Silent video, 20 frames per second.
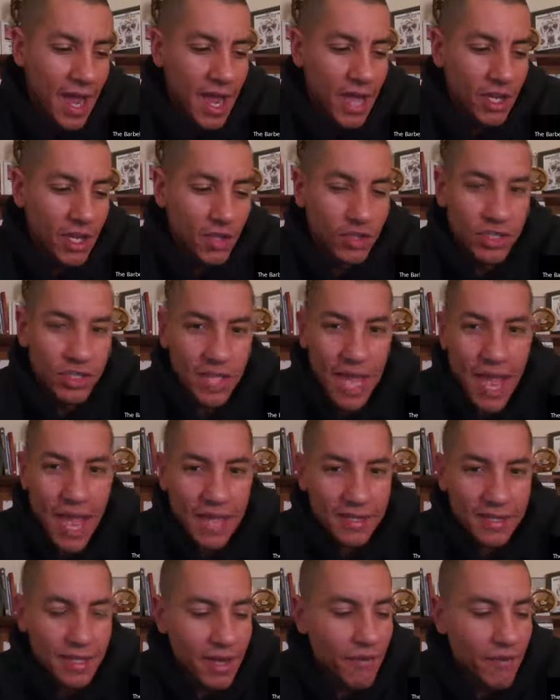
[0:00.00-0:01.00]
I usually
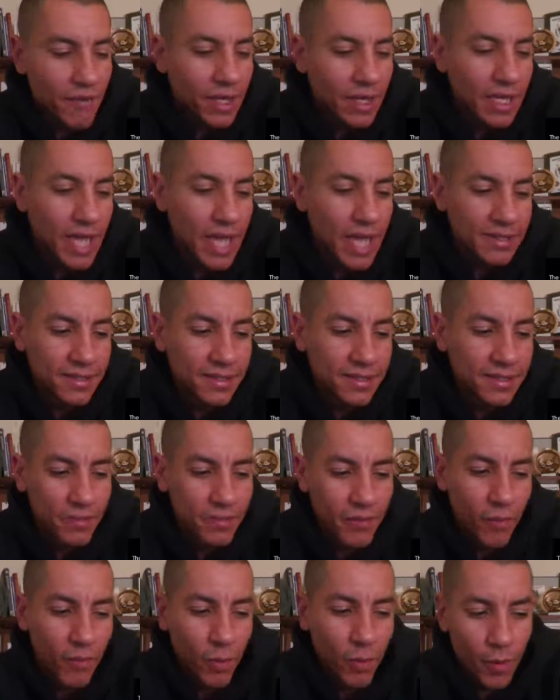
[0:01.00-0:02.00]
ask every
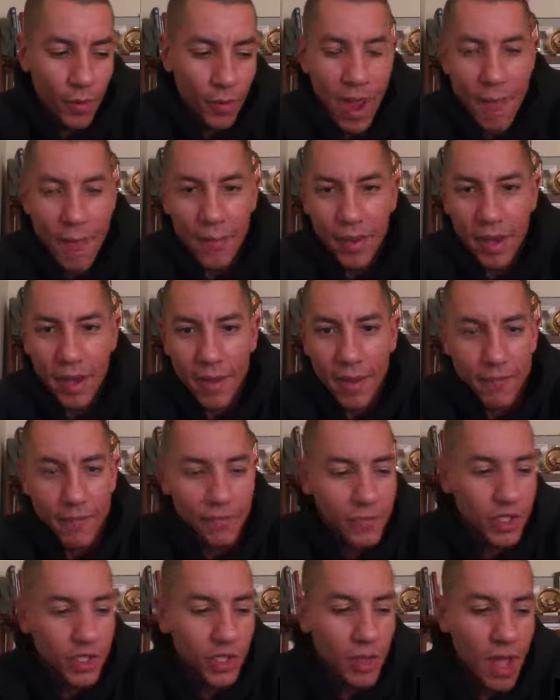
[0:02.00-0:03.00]
guest before we wrap
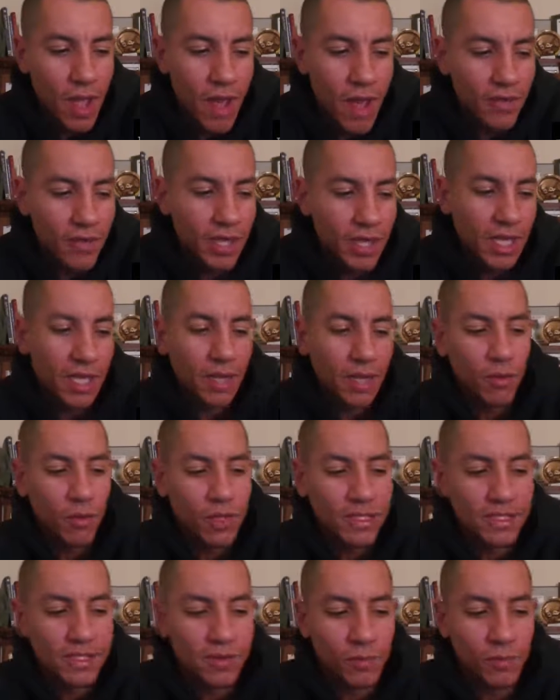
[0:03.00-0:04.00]
up, do you have any,
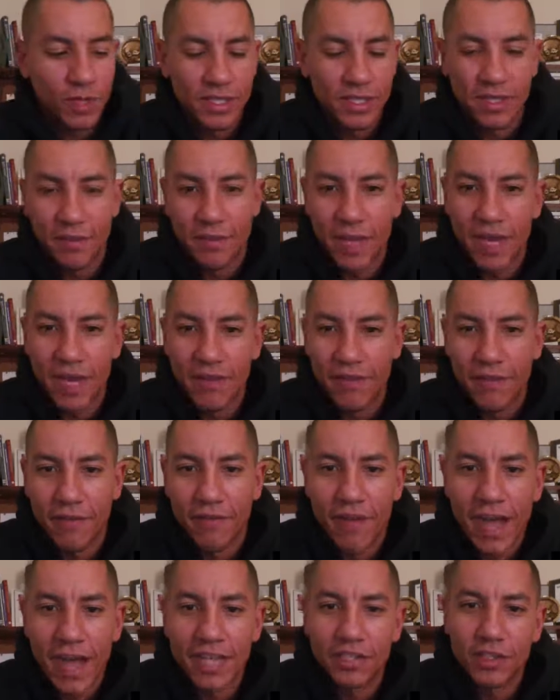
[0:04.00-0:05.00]
what's a bit of
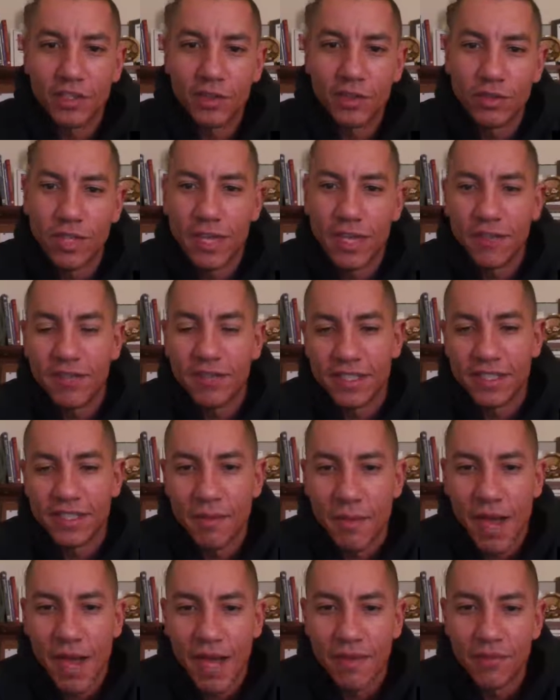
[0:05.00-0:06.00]
advice you'd give to
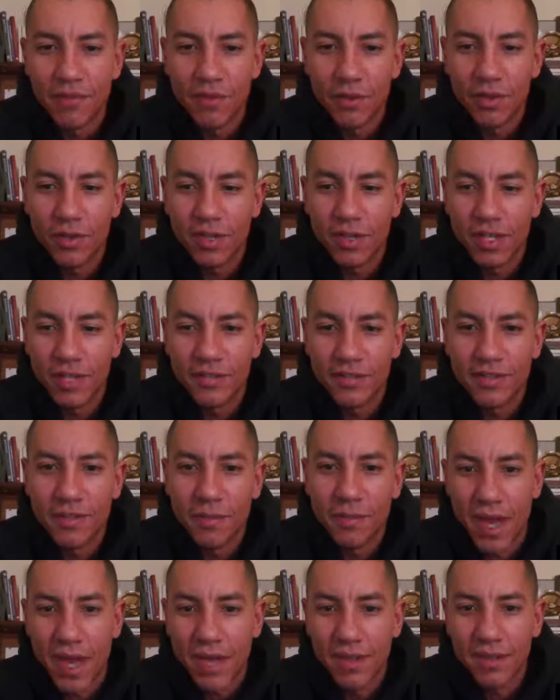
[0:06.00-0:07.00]
somebody, if you could give
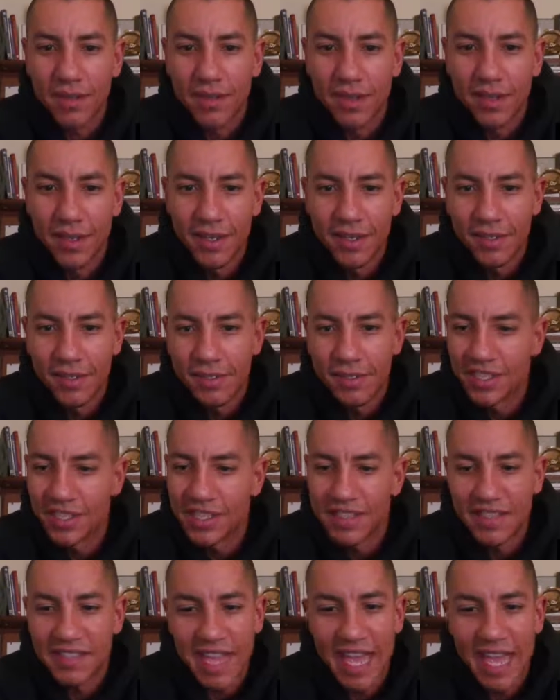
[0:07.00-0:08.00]
somebody
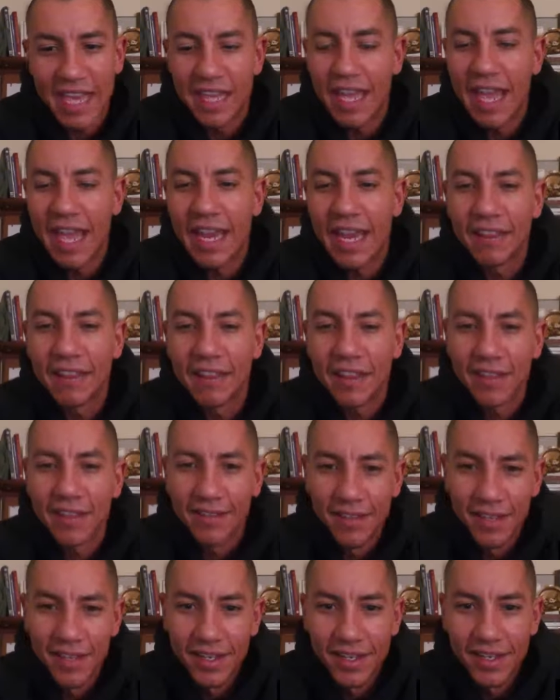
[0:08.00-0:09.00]
just anything?
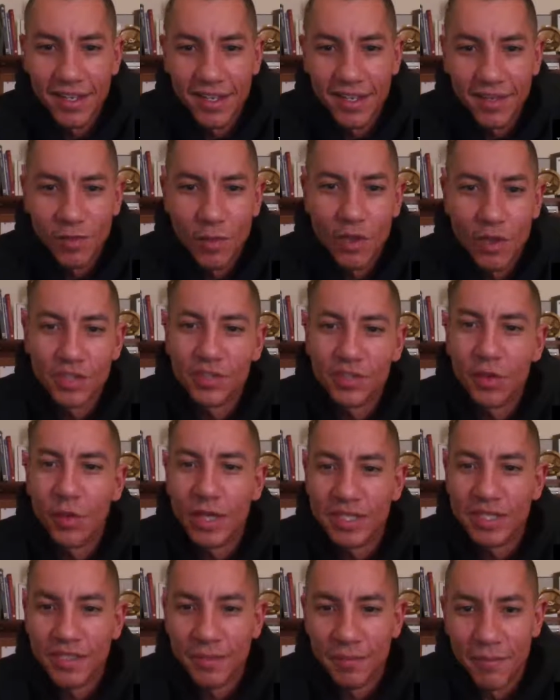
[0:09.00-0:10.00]
Words of
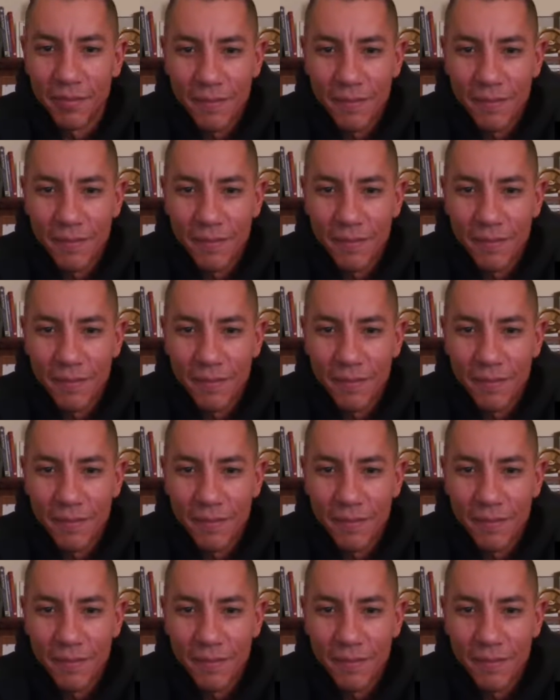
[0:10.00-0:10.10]
wisdom.